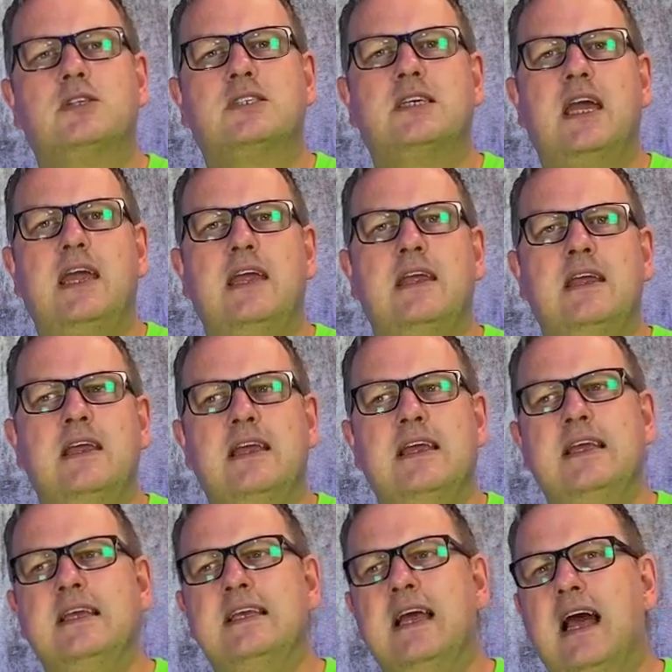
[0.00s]
say,
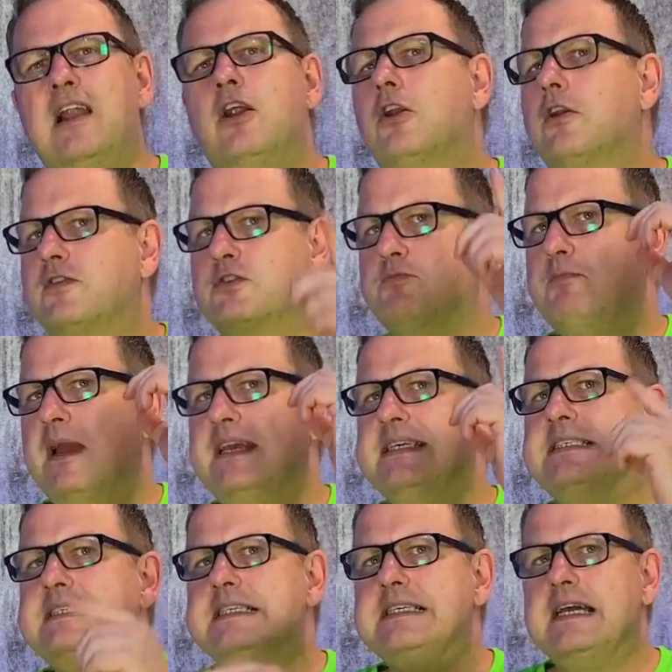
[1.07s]
a lot of
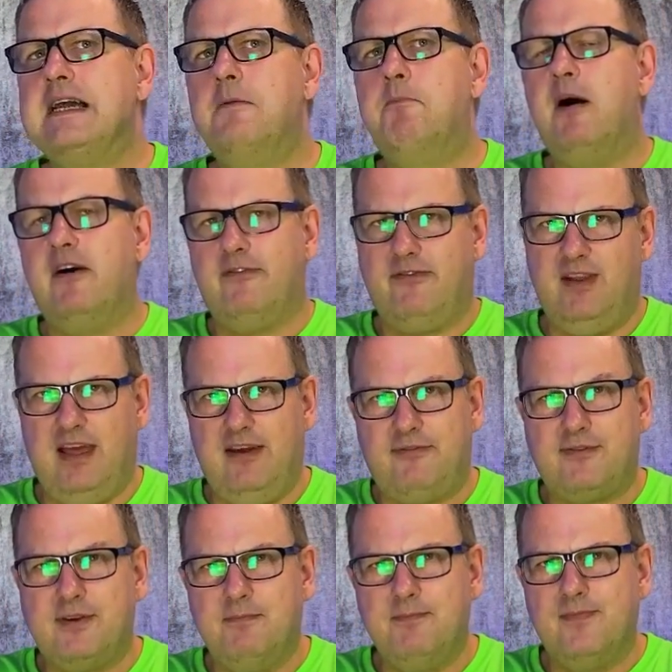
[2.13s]
space above
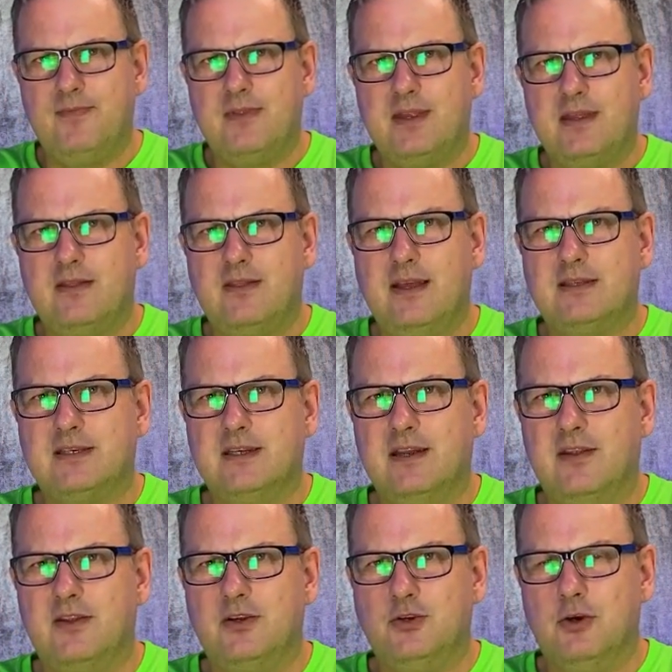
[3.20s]
left. That's
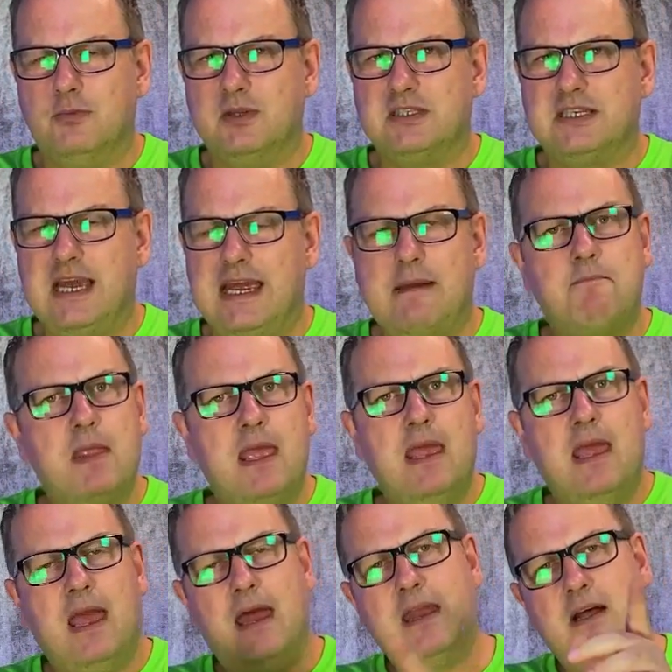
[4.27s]
another German saying.
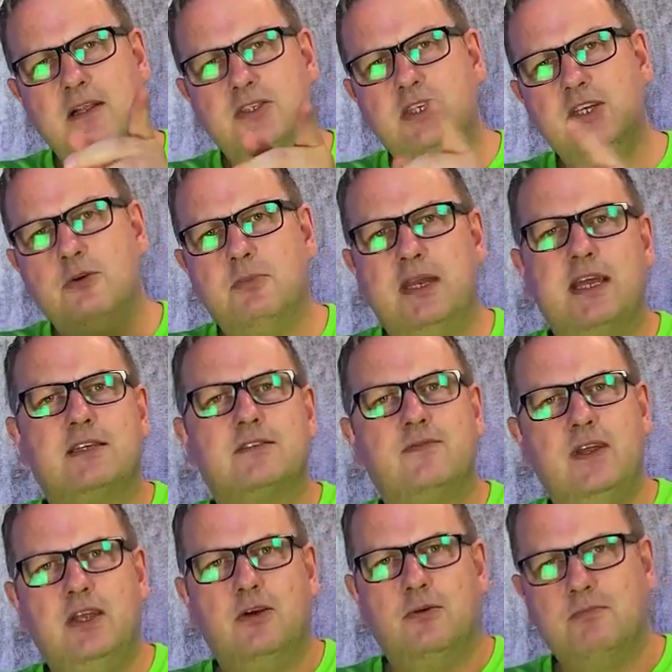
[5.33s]
And I'll see you in my next
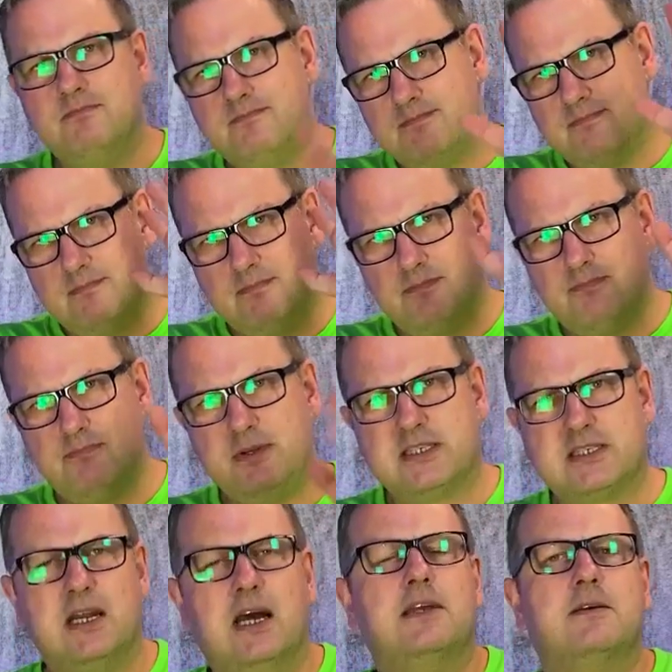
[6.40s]
video. Bis
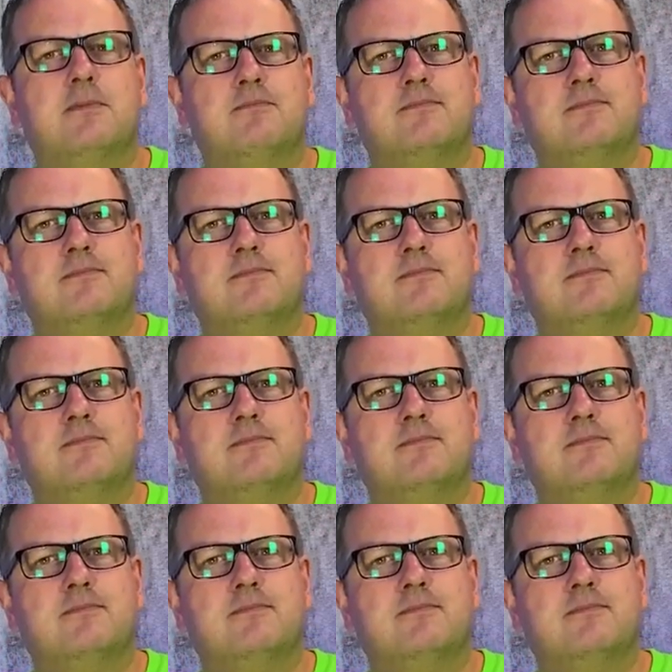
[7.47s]
gleich.